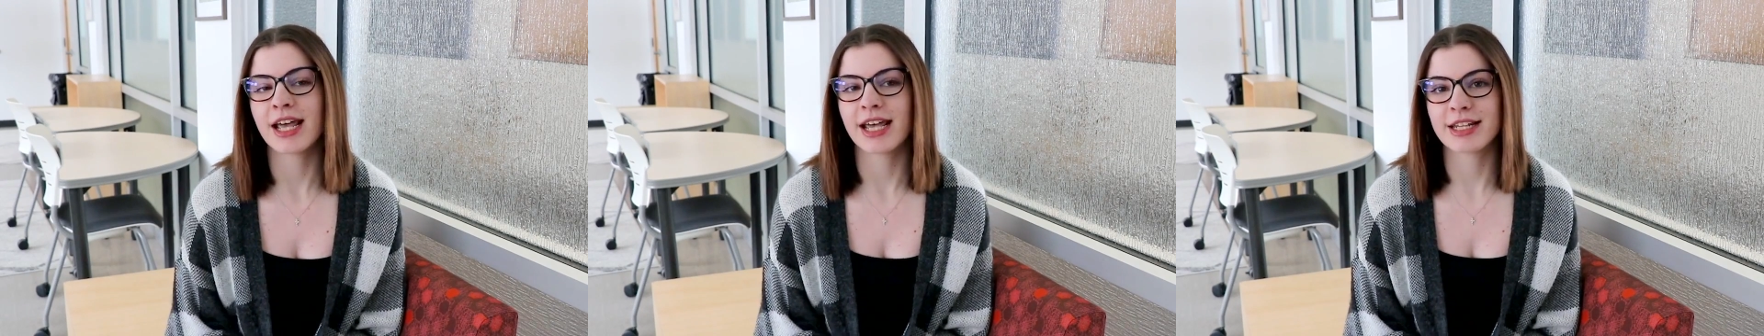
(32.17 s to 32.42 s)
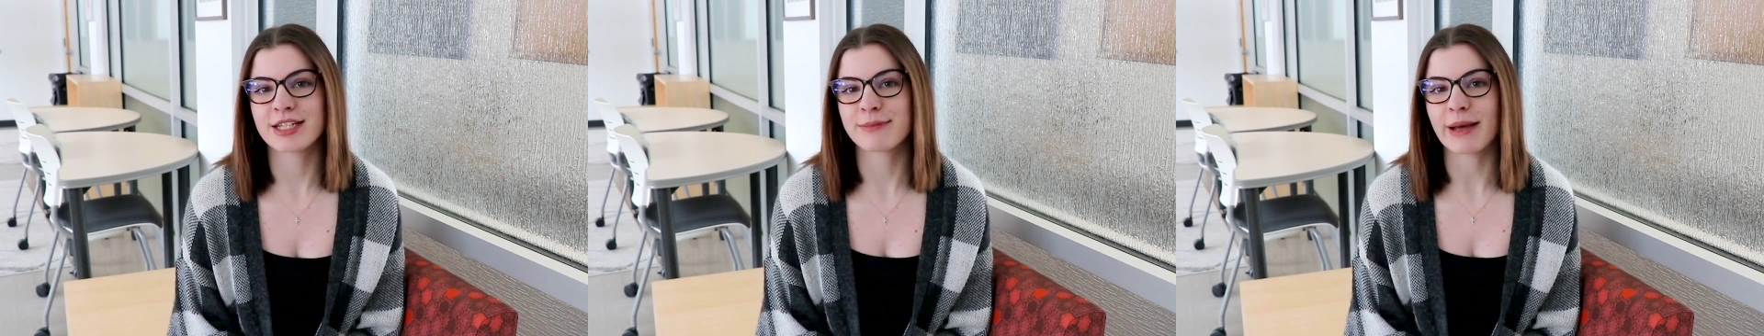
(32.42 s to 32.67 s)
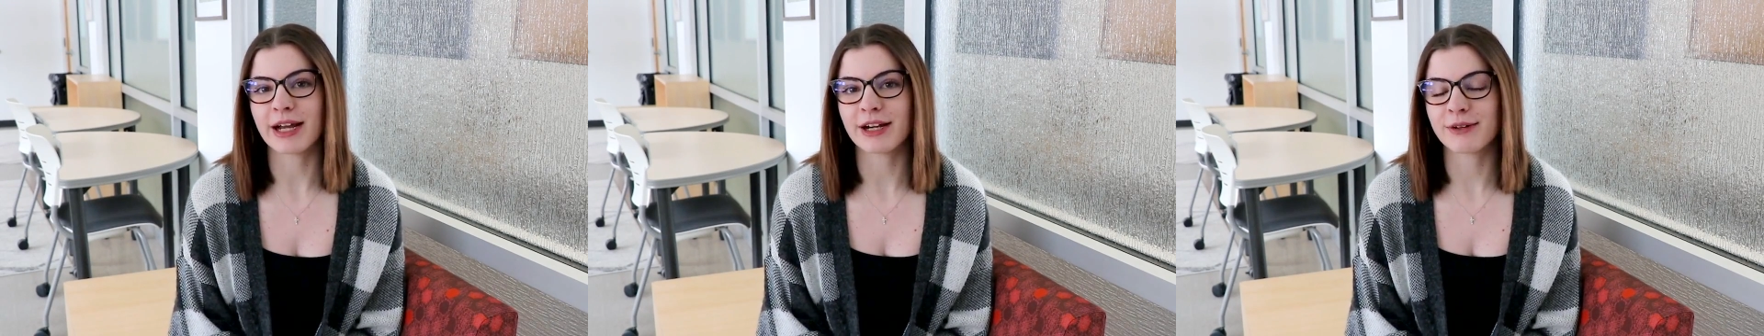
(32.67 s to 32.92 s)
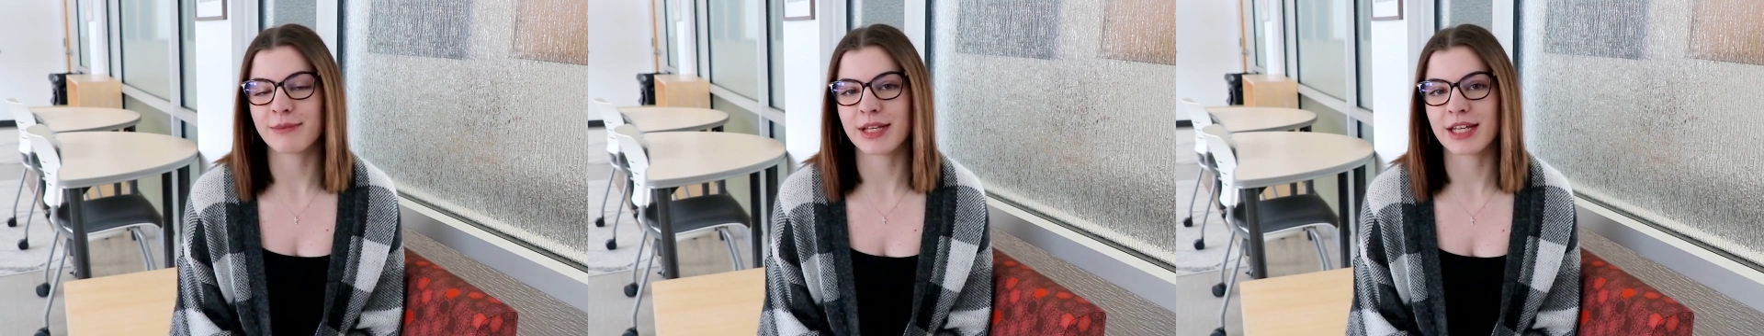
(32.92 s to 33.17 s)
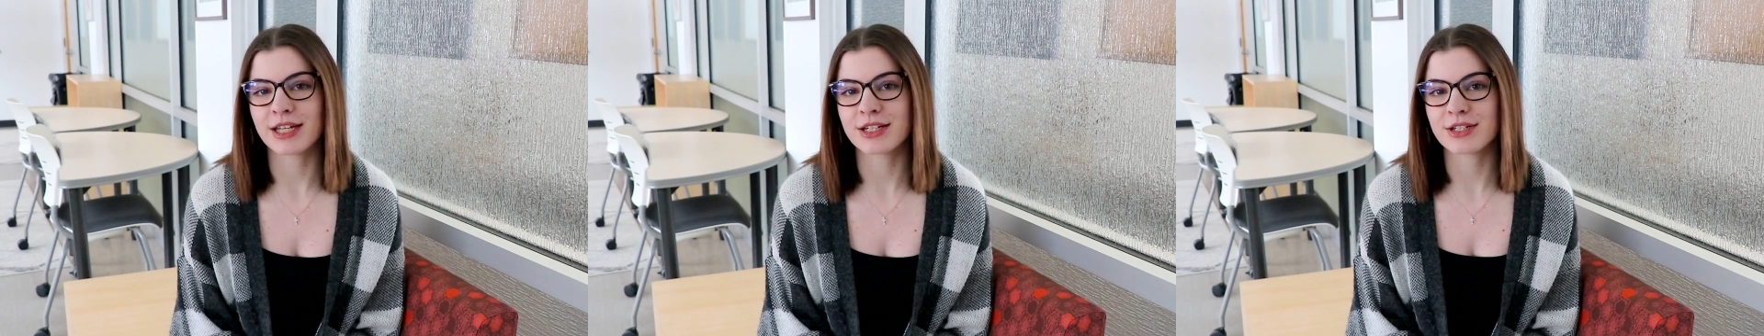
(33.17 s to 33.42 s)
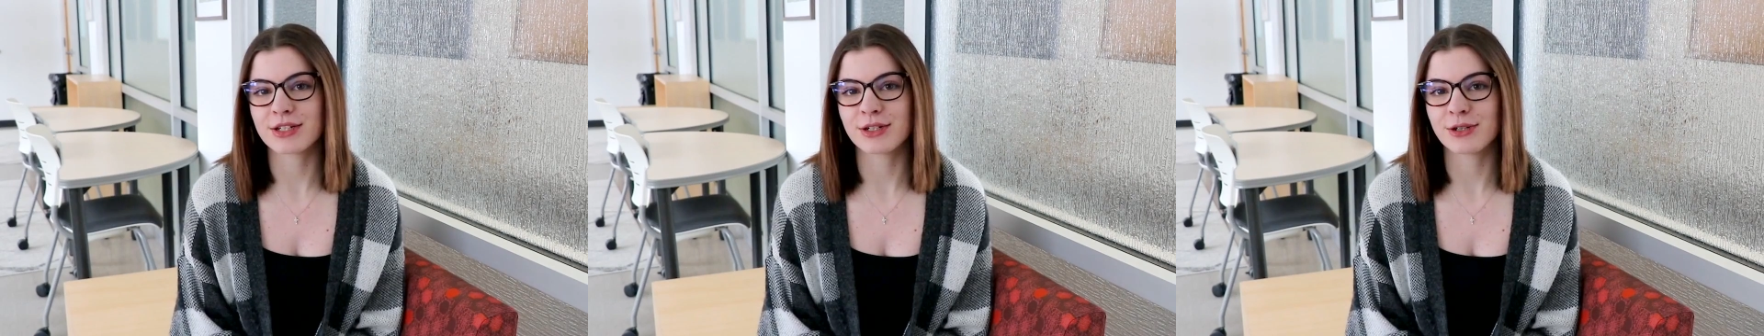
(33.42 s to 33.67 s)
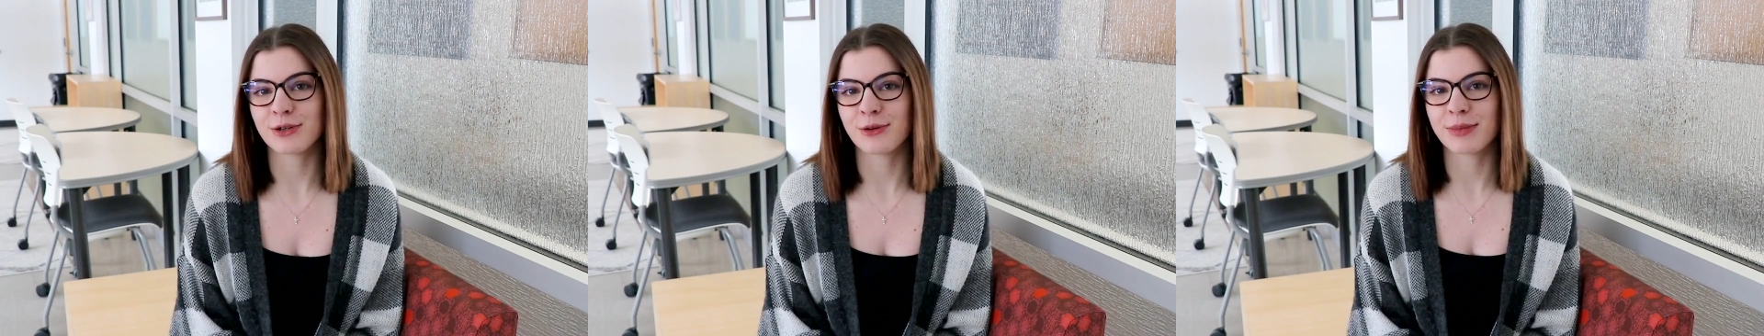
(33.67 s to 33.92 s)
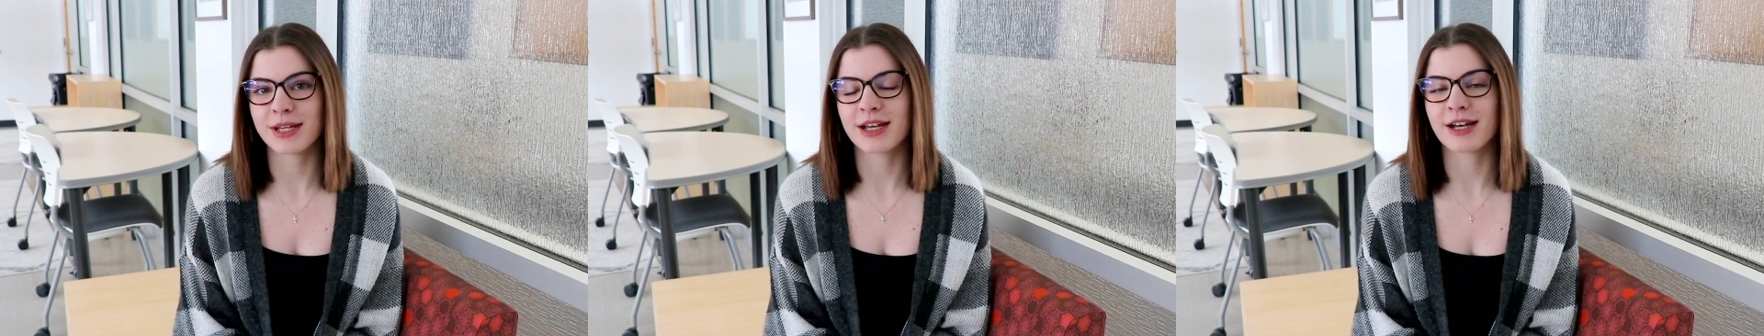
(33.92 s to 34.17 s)
inspired me
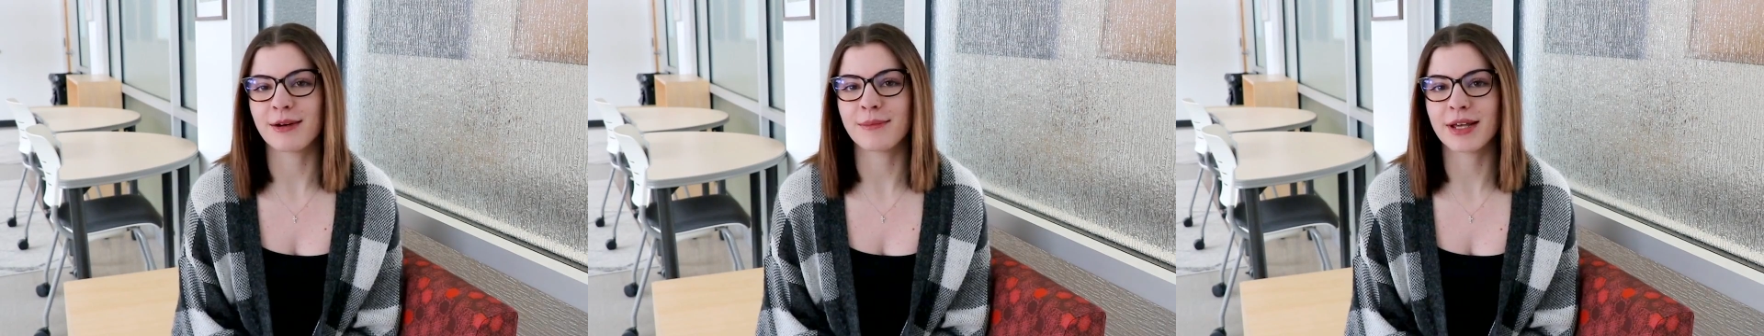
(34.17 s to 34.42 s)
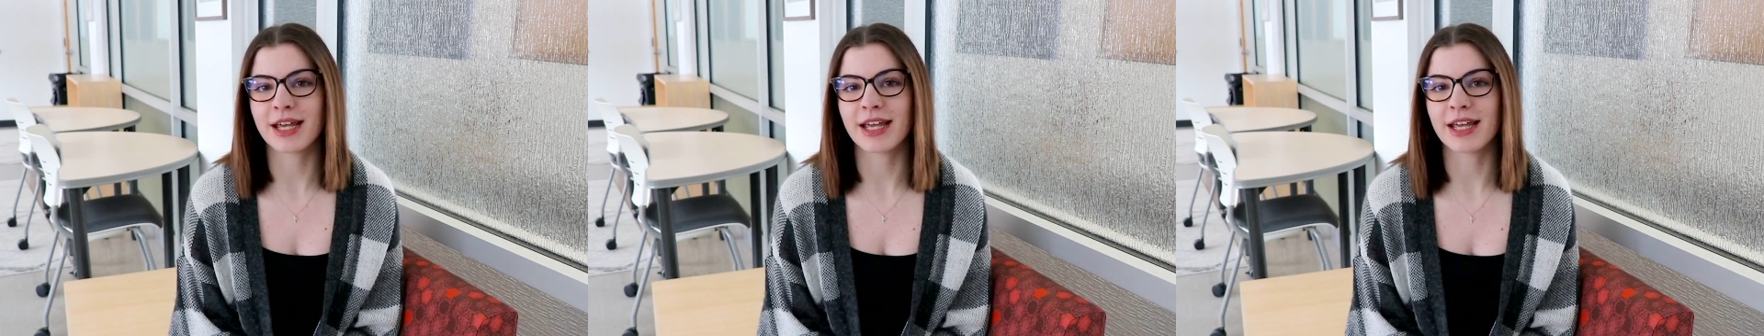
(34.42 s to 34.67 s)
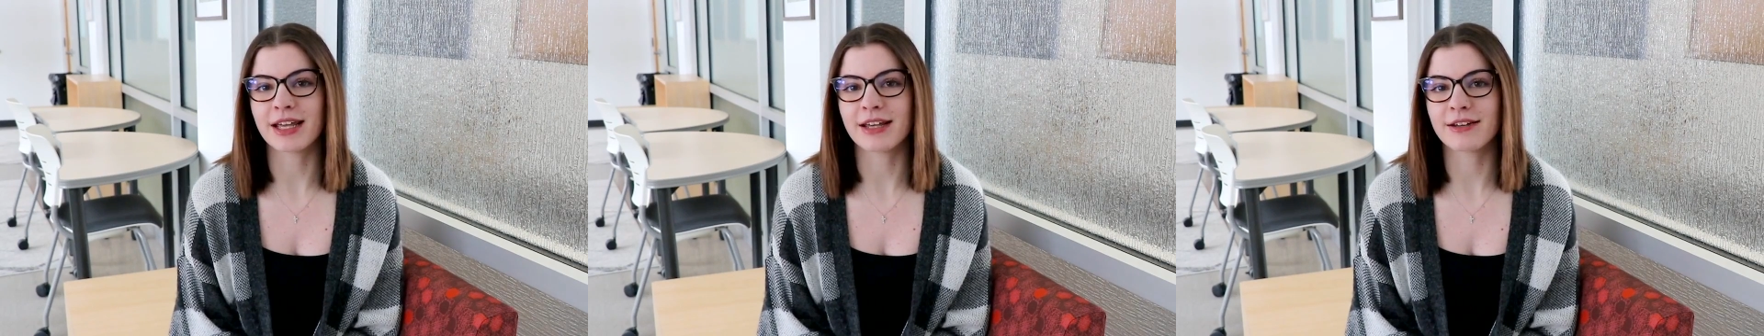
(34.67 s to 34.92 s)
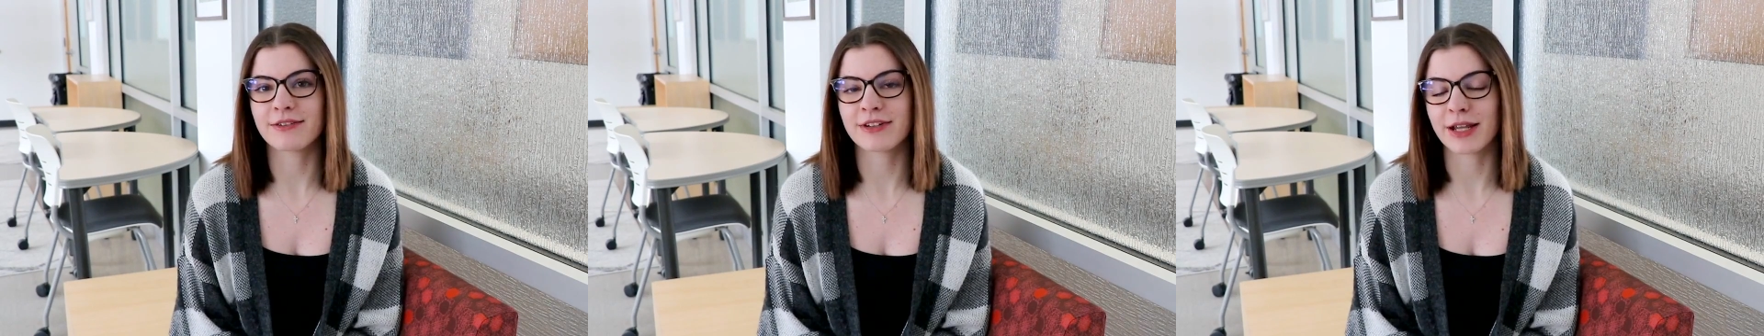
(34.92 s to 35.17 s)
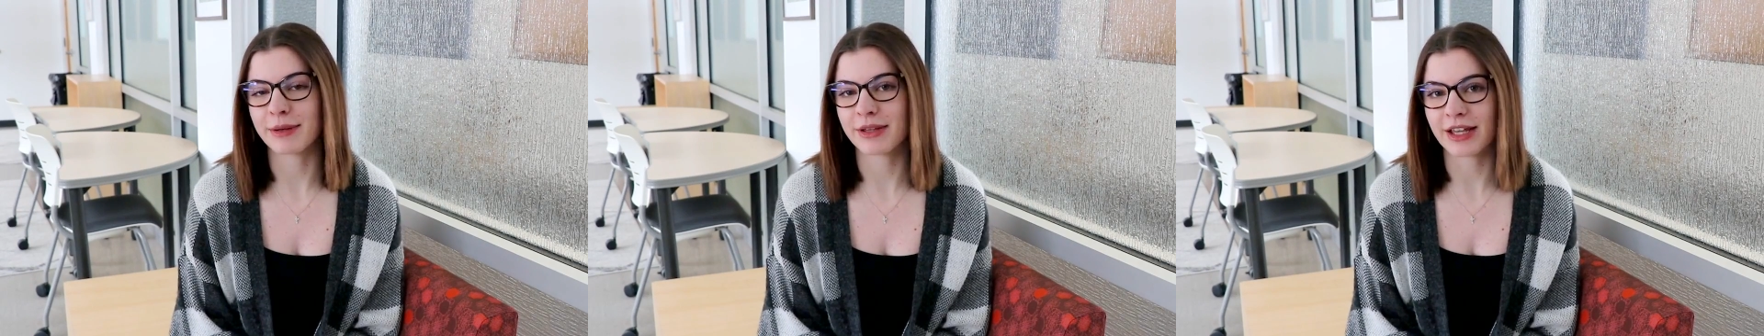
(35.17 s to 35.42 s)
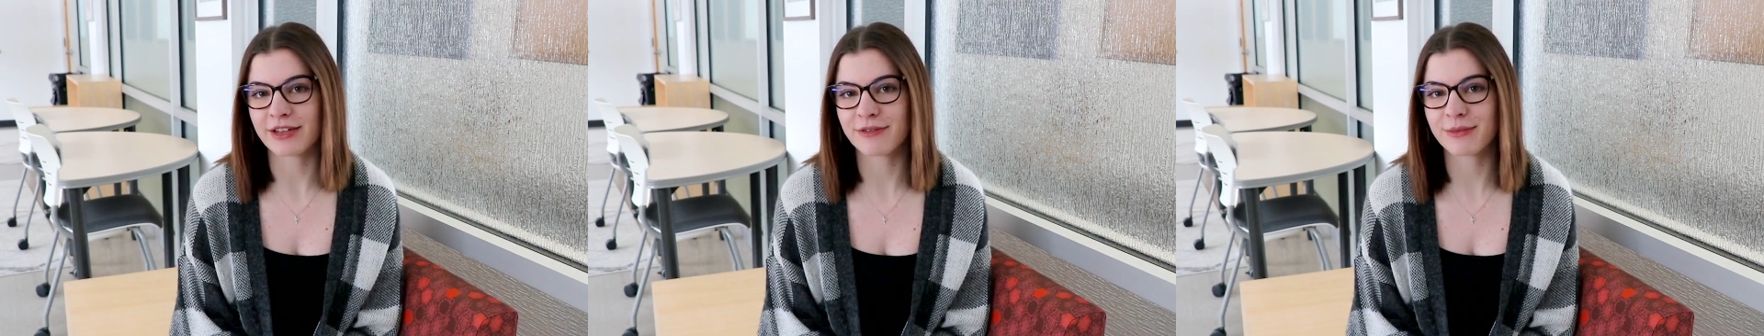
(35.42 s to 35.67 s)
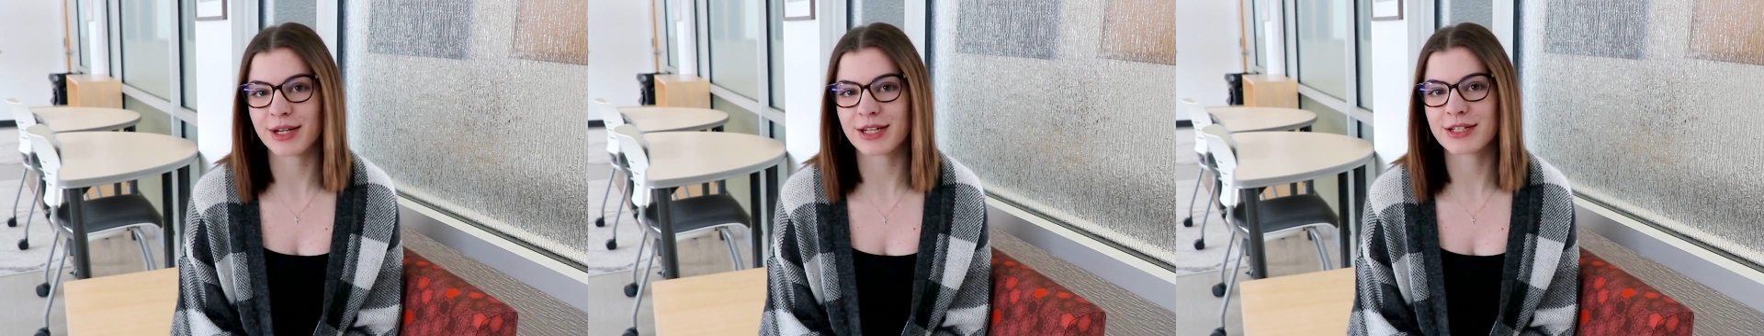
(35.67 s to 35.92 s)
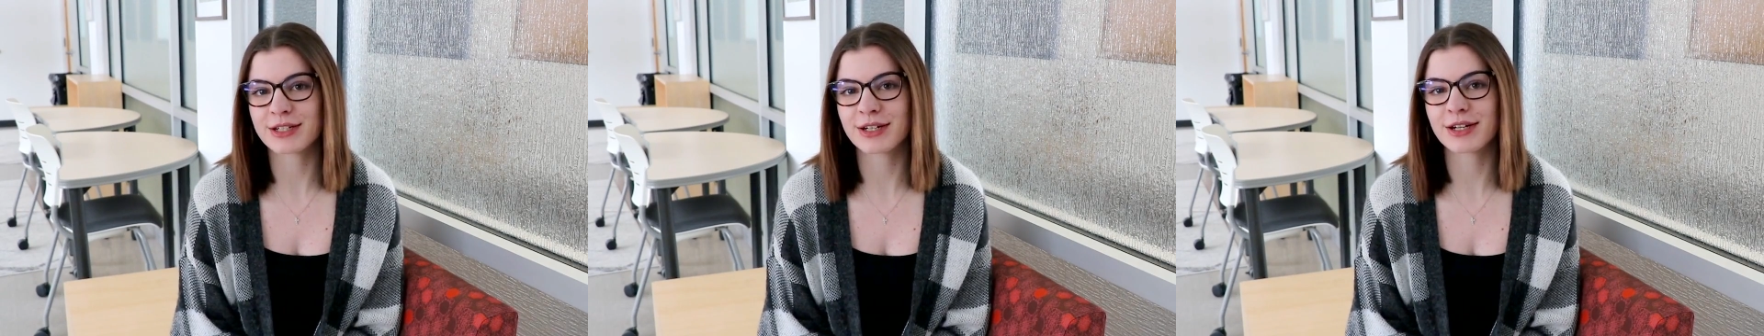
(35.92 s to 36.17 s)
to become a family life
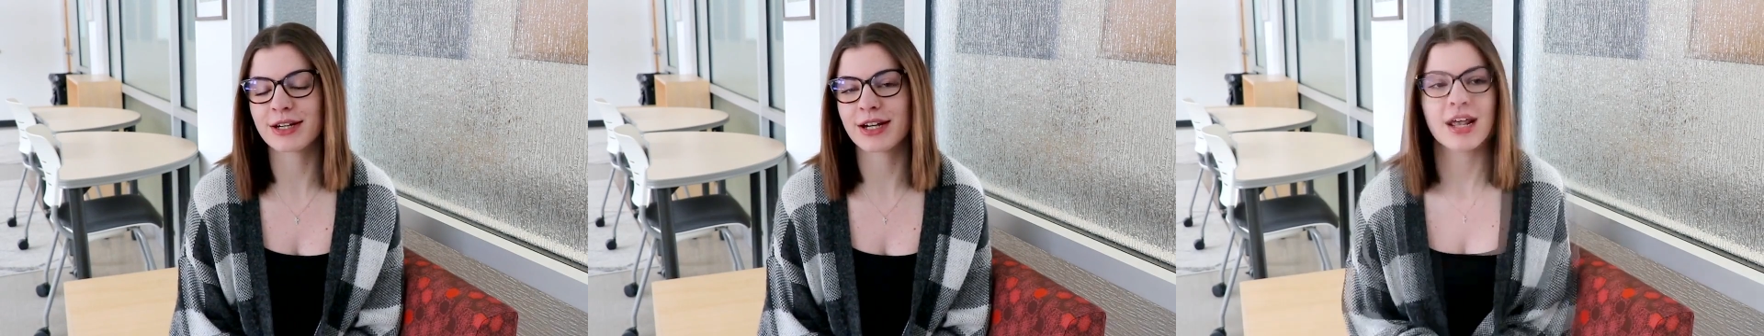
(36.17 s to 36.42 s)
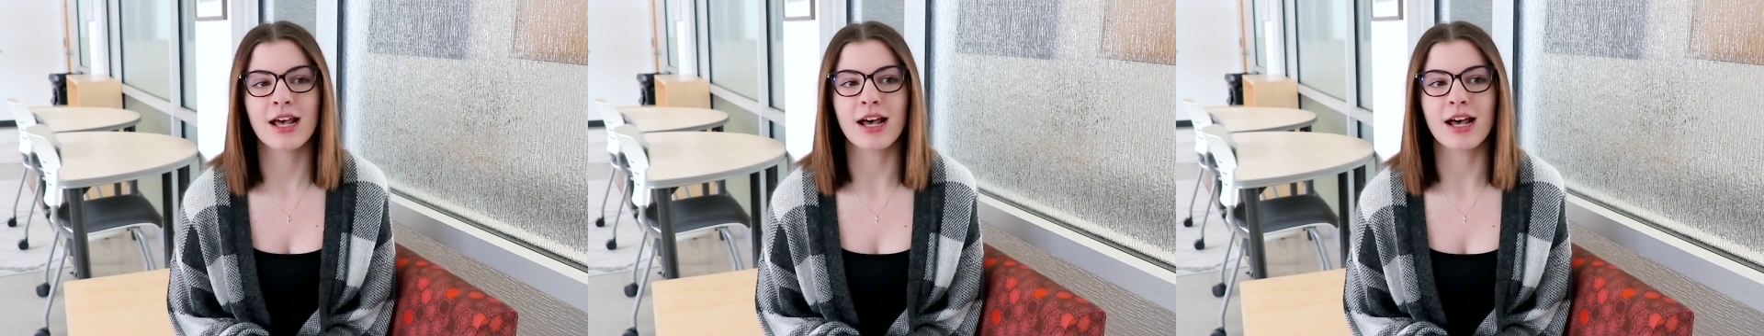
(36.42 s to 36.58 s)
minister.